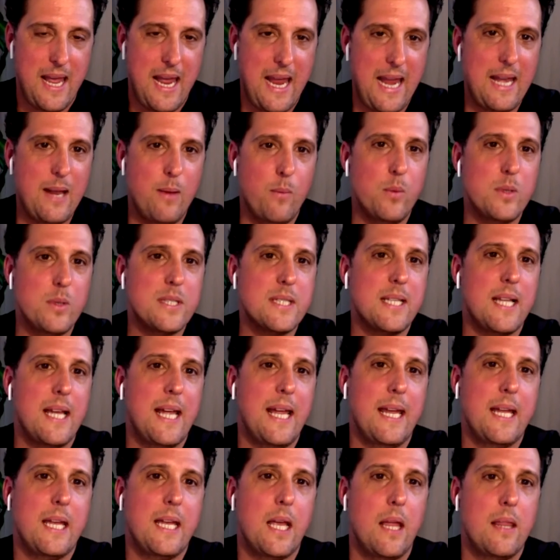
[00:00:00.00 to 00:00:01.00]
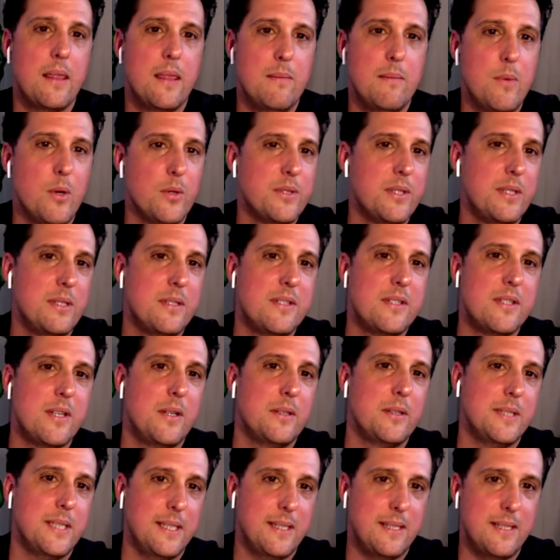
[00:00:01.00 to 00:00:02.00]
And it was like the most
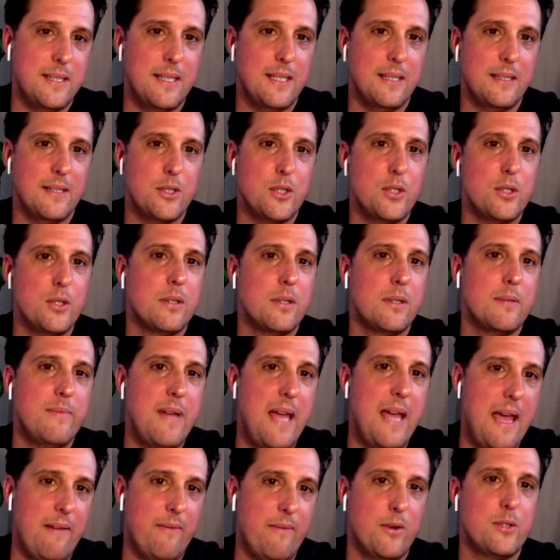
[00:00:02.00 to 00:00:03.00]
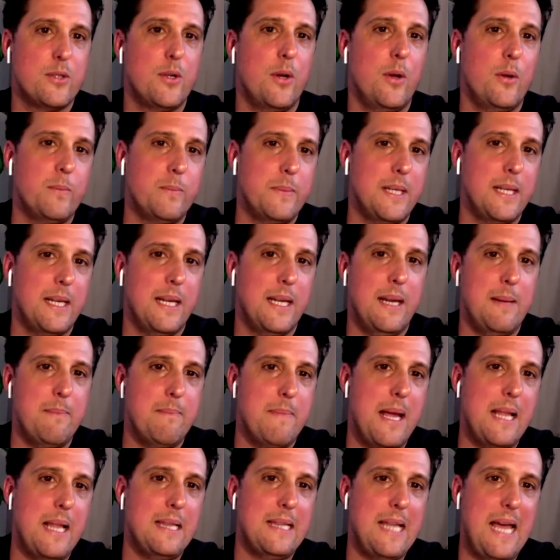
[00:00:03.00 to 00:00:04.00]
insulting thing that she could have ever told me in
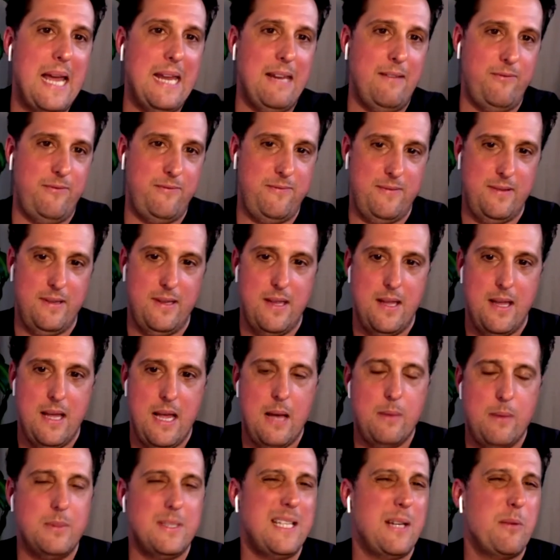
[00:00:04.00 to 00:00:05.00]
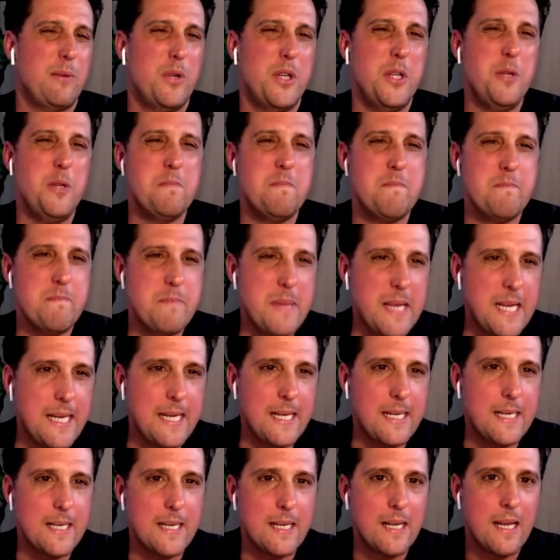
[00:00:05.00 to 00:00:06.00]
my life. I was like, what do you
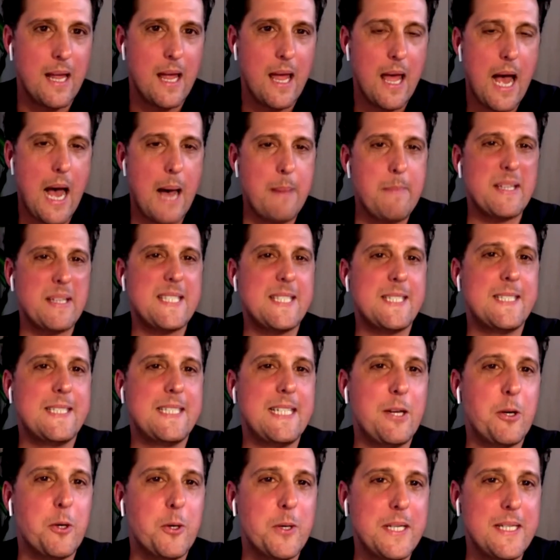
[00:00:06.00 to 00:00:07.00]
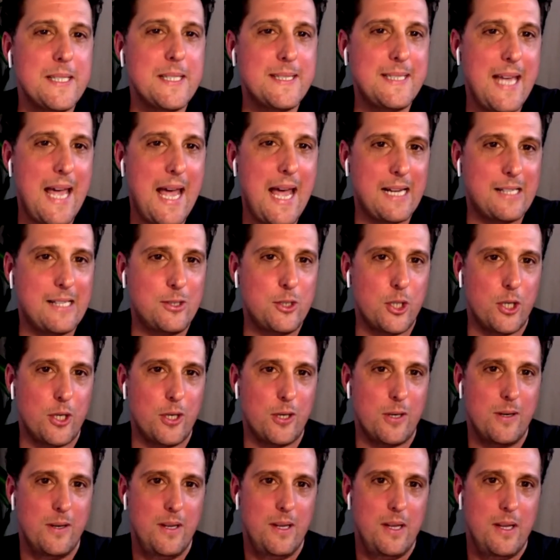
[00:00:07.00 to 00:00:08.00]
mean? I'm a serious
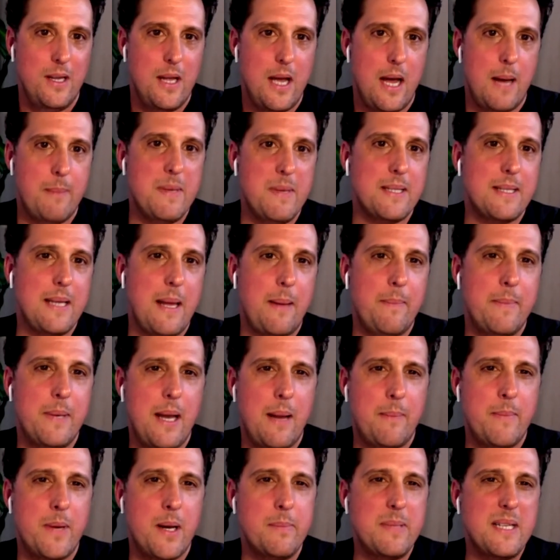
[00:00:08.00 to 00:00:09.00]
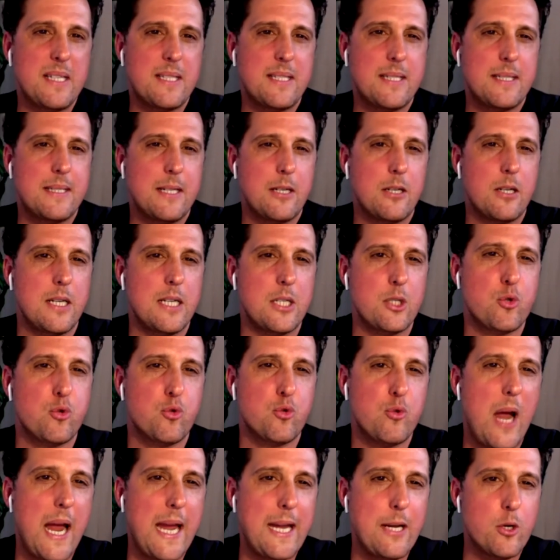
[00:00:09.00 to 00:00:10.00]
actor. I'm going to be a serious
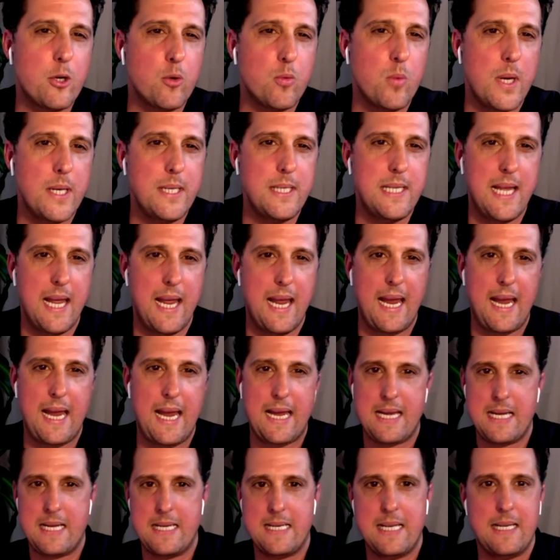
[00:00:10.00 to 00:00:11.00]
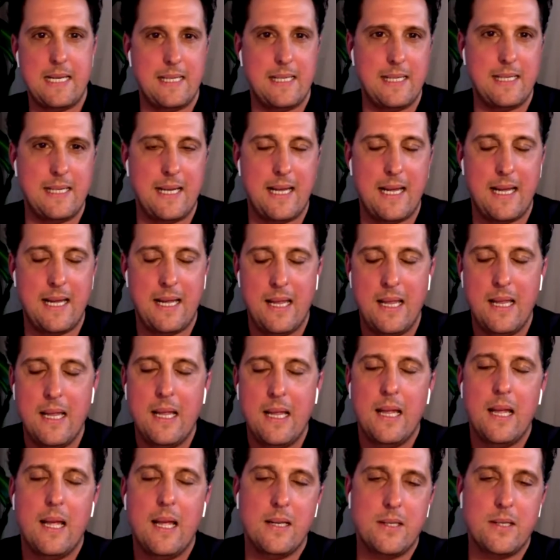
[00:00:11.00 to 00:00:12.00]
writer one day and da da da da.
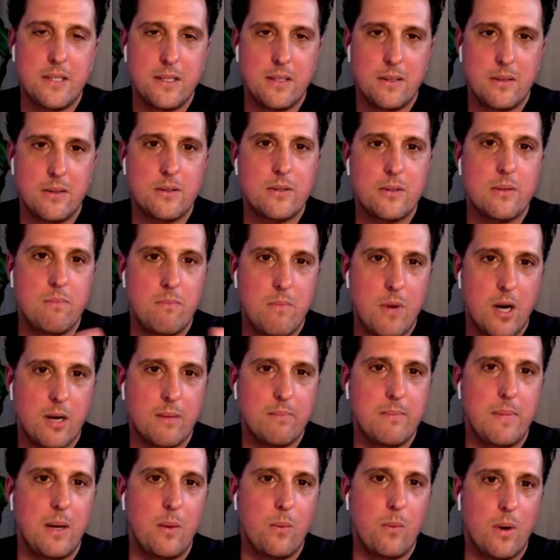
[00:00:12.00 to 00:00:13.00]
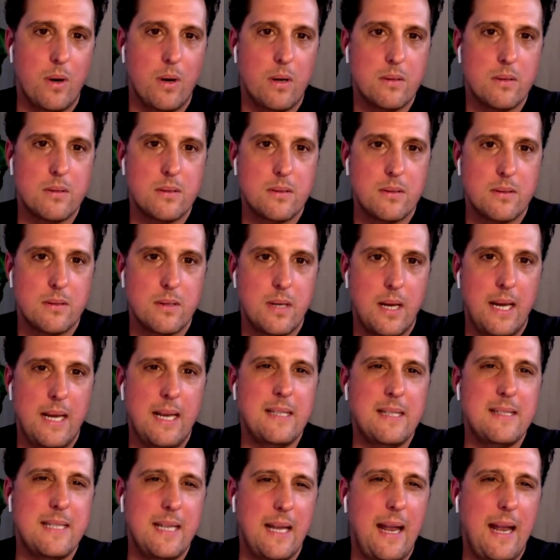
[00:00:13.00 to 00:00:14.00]
And she goes, mark my words.
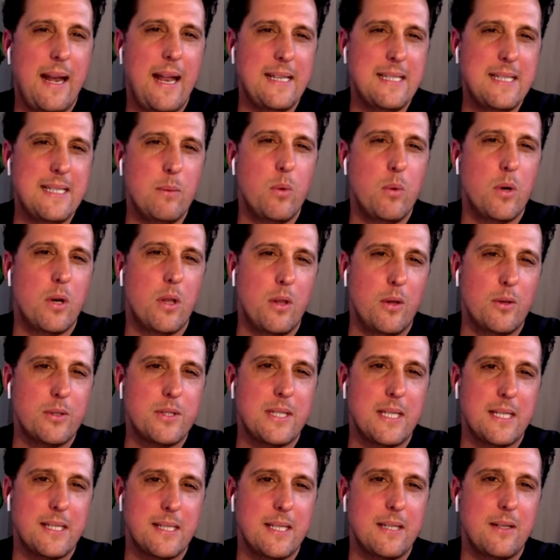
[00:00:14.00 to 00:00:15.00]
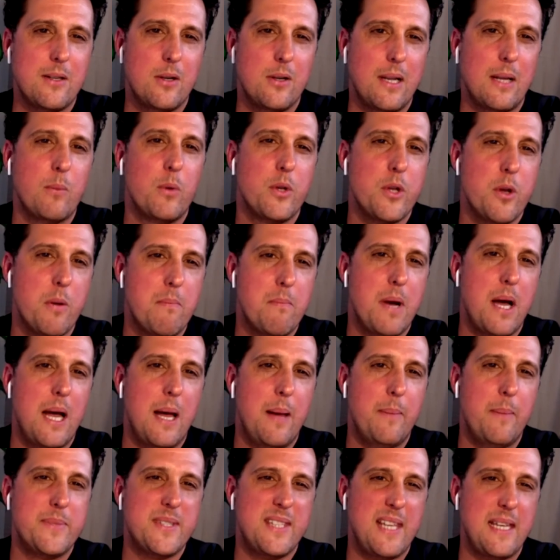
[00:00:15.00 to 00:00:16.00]
And it did. And I did one of those things that, like when your
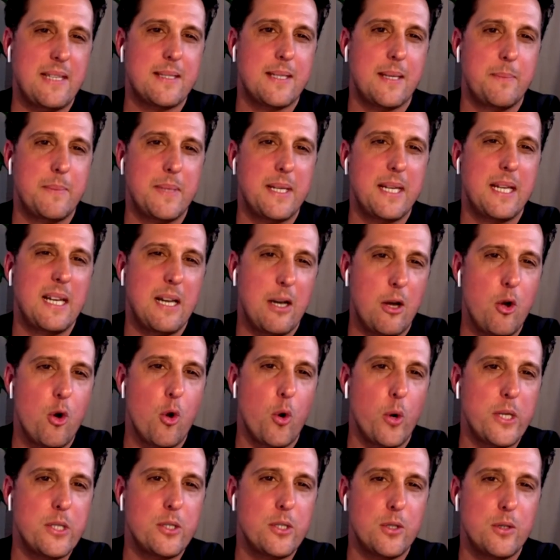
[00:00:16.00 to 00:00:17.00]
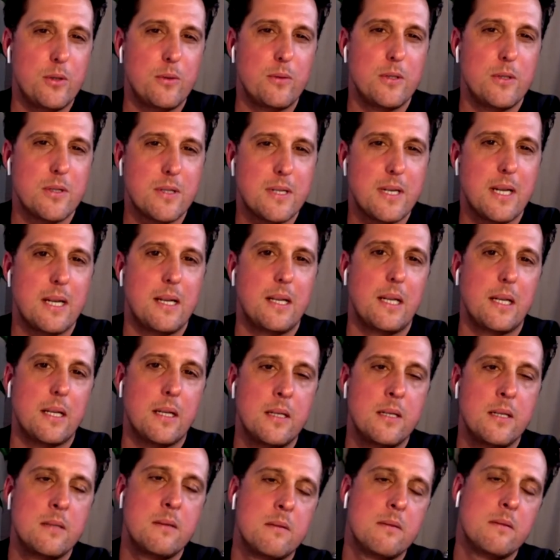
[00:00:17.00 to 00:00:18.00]
mom says something and it annoys you and you're kind of like,
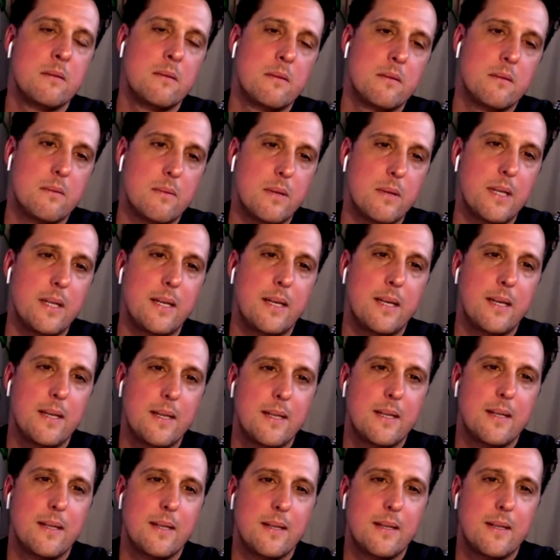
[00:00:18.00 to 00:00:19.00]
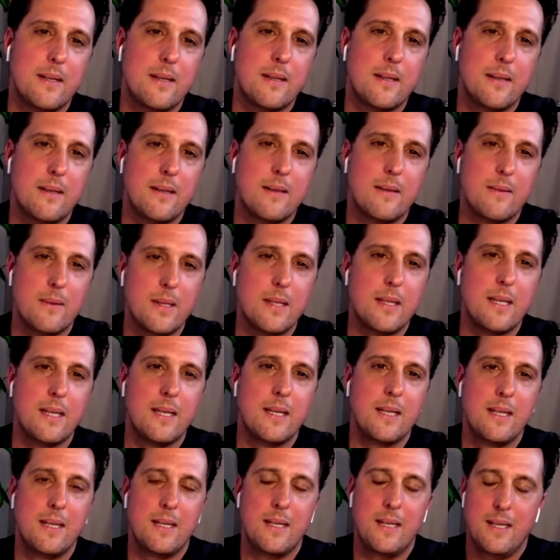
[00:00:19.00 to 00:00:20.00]
really? Really?
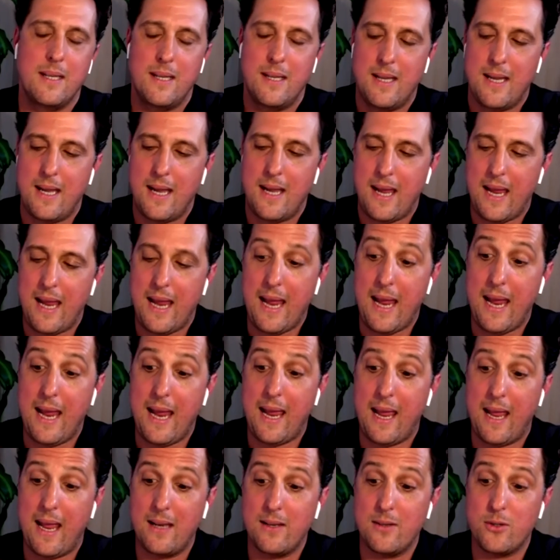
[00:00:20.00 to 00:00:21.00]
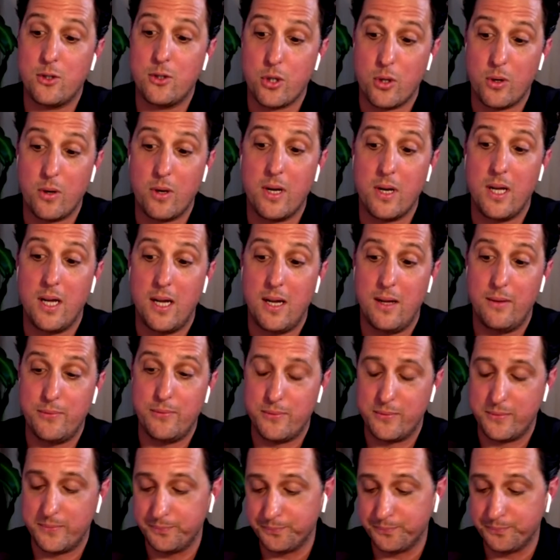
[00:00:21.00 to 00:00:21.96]
And sure enough,